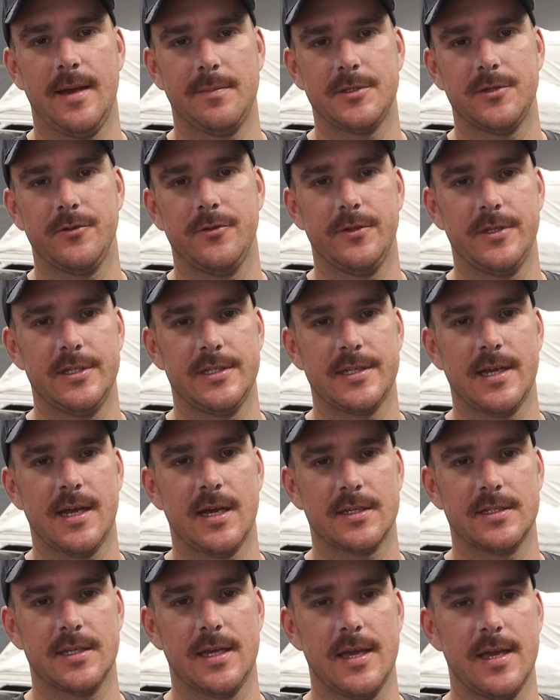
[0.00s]
absolutely
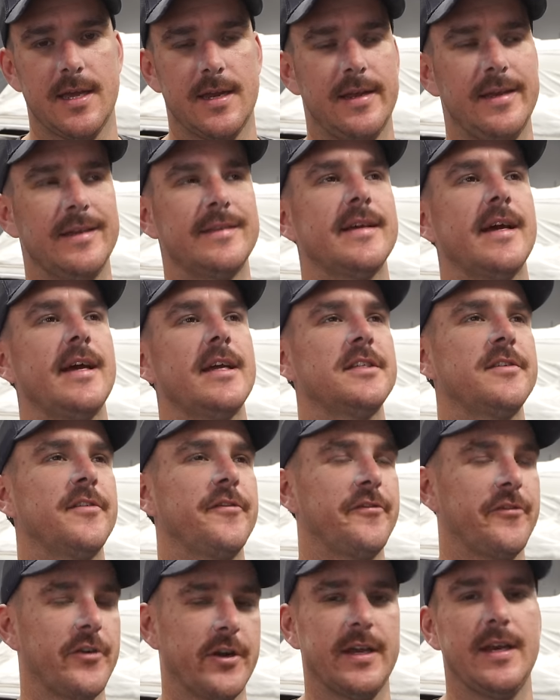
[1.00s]
sucks and it takes
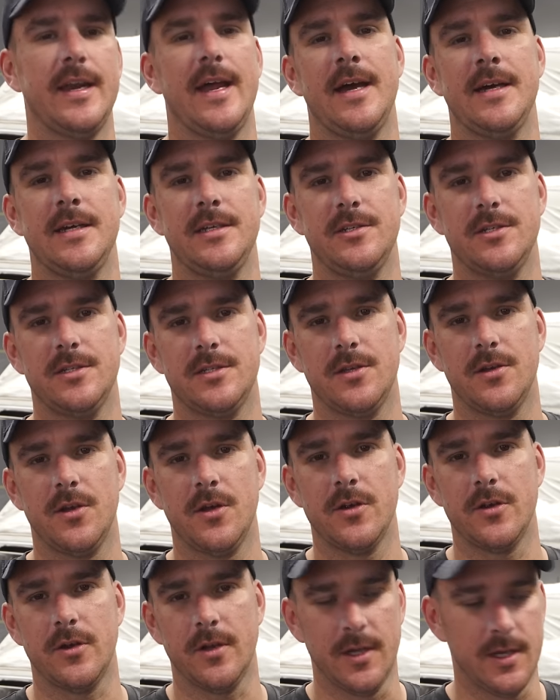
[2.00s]
friggin' ages to do.